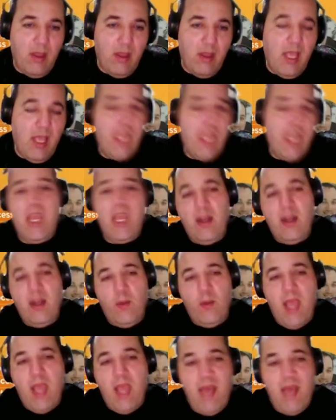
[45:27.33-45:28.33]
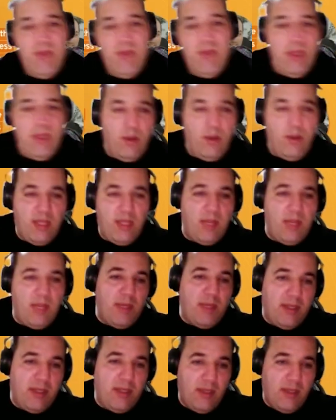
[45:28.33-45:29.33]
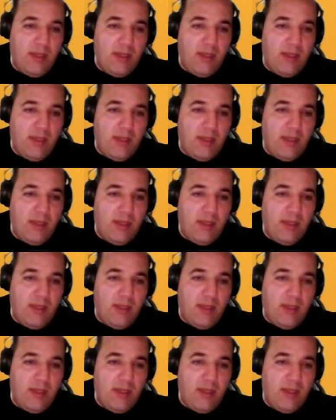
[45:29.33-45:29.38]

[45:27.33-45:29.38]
Here we have those numbers